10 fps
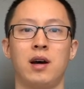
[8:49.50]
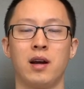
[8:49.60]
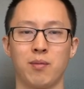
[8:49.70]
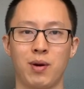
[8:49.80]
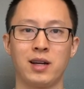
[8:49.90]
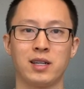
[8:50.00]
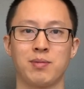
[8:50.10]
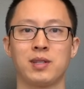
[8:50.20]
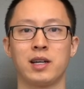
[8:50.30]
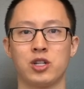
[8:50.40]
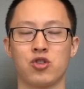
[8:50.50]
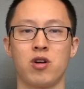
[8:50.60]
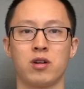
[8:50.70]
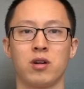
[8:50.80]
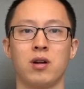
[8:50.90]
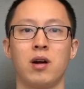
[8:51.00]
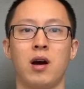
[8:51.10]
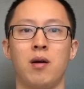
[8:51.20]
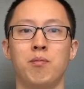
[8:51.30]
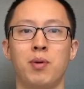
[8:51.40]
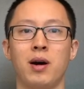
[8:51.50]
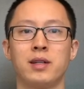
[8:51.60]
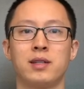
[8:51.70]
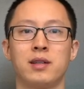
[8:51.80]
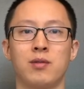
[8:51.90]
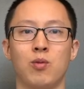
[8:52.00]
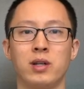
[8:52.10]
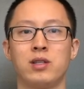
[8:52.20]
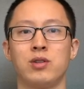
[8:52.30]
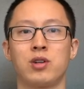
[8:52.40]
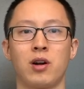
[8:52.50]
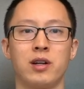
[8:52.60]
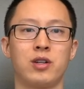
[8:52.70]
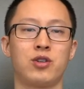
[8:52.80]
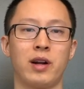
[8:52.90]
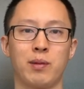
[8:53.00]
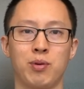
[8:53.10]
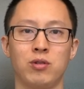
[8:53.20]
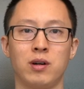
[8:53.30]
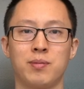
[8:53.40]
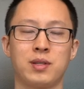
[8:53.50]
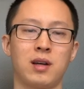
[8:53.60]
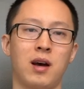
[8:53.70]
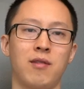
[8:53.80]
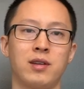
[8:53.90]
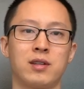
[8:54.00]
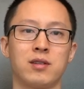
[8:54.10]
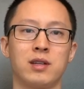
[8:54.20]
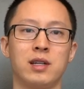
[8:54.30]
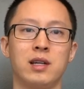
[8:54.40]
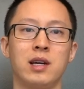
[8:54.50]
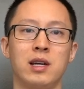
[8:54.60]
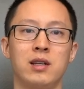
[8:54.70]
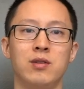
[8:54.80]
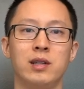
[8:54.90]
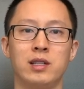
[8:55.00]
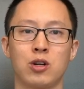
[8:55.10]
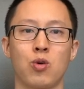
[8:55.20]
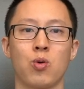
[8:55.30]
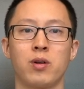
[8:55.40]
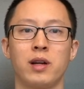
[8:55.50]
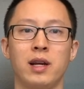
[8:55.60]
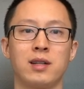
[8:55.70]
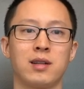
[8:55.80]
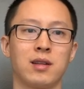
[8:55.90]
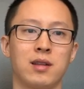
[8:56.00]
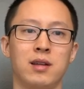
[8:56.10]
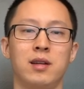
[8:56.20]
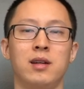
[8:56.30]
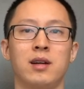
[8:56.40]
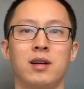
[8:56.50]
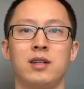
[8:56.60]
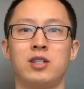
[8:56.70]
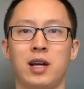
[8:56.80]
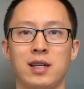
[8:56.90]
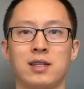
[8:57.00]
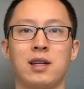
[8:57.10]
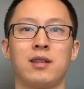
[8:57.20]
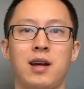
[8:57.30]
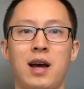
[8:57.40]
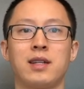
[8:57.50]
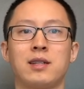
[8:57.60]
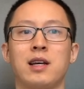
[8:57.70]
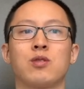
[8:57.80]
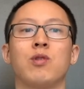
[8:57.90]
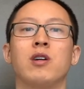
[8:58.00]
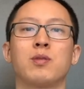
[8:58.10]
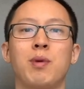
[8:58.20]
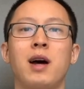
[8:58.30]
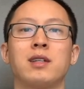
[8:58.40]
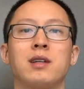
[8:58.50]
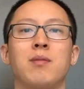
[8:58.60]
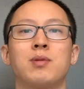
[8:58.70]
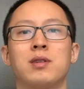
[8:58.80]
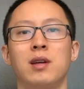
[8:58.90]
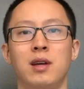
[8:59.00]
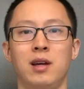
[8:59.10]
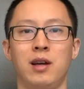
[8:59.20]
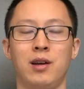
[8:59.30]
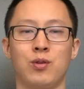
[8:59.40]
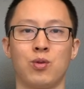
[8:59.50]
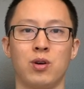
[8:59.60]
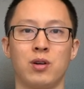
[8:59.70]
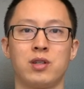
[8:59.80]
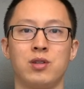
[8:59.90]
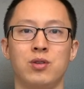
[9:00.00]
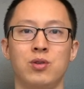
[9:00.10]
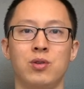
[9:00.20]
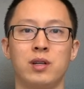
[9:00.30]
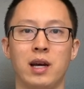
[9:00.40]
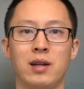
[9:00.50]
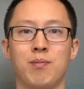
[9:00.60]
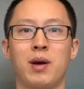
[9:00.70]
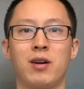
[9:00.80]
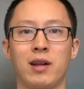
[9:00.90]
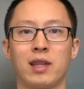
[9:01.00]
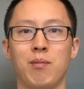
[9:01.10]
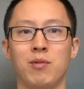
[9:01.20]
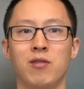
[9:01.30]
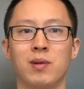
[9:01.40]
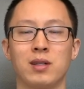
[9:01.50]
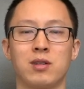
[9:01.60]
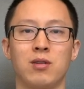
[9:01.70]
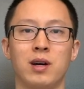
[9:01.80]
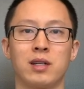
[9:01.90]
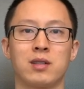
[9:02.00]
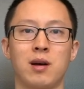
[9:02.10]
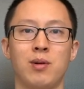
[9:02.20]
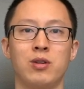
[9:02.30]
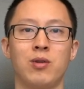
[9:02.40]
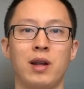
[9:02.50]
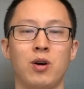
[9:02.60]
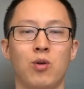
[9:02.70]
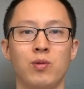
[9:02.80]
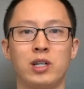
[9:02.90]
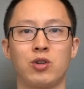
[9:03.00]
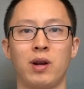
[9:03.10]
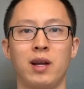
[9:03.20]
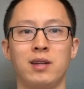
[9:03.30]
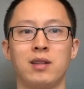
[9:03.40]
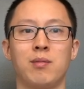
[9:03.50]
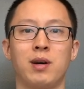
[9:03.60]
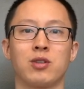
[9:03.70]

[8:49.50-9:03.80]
your biceps to get stronger. But once you started training pull-ups, obviously you need to coordinate the chest and lats as well as biceps in order to get better at that movement. So like someone who had only trained the